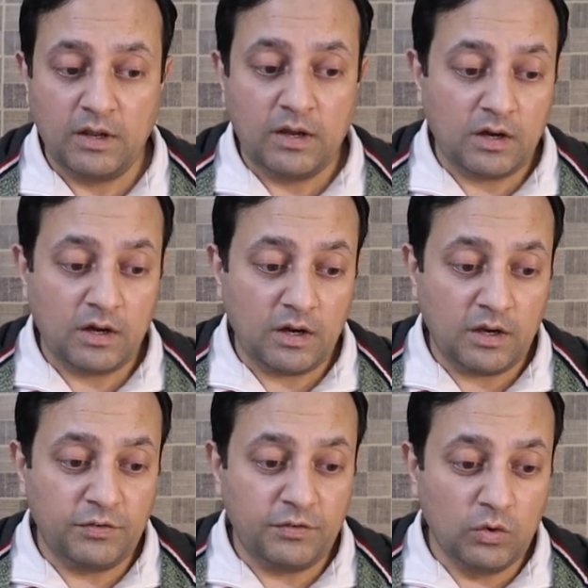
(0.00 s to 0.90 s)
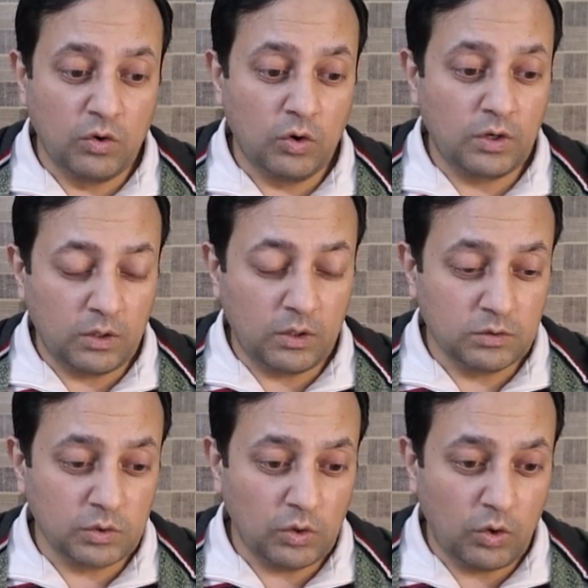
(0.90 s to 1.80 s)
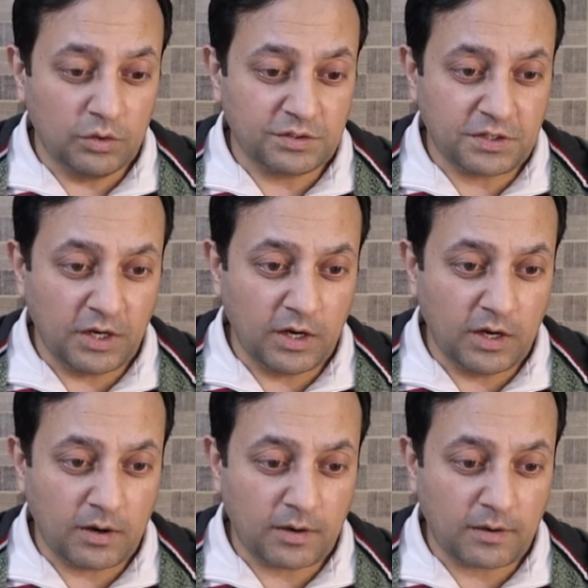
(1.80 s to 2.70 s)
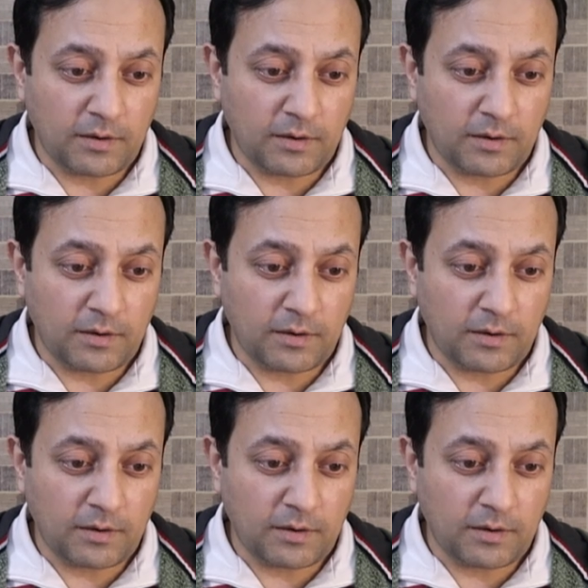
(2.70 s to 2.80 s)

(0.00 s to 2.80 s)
If you go down to Hostinger